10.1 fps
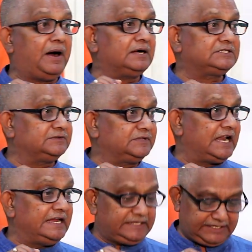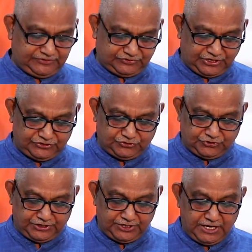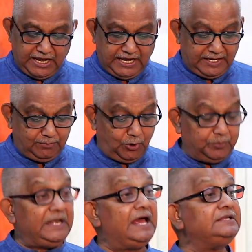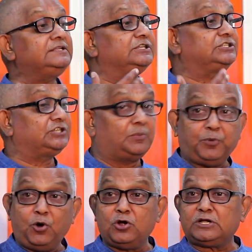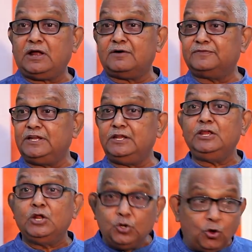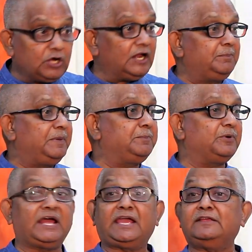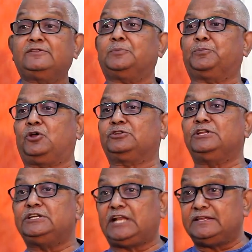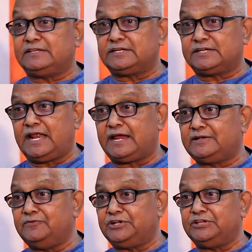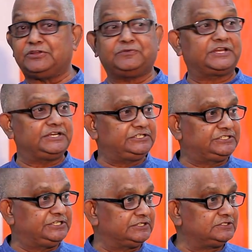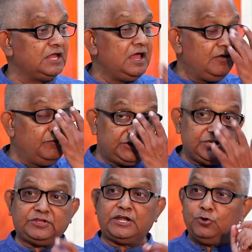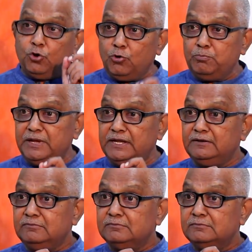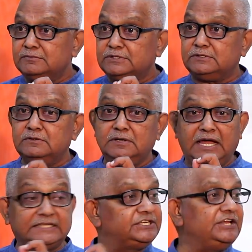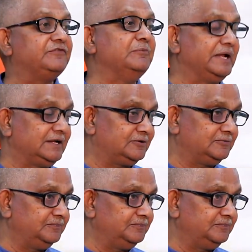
parts of the 19th century, he mobilized the support of the local people against the proselytization activities of the Christians, which is a no mean achievement.